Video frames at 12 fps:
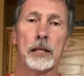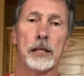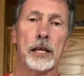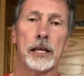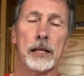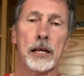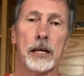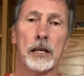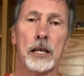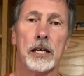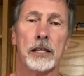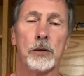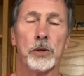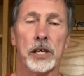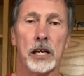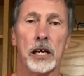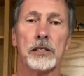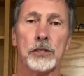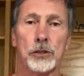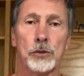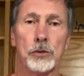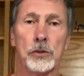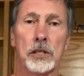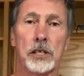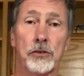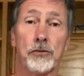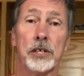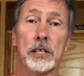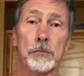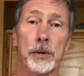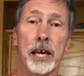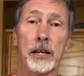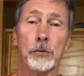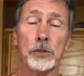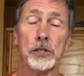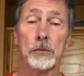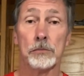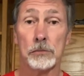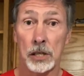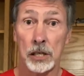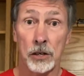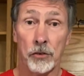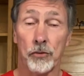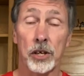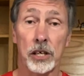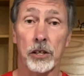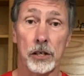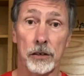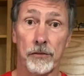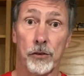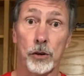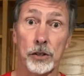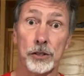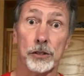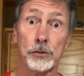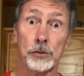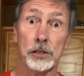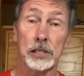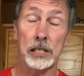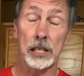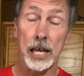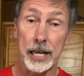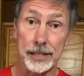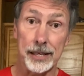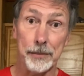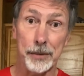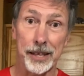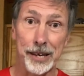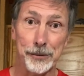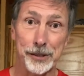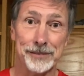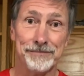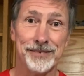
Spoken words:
then we'll get on to the ingredient panel, which I'm really looking forward to. We'll need a lot of time on that one.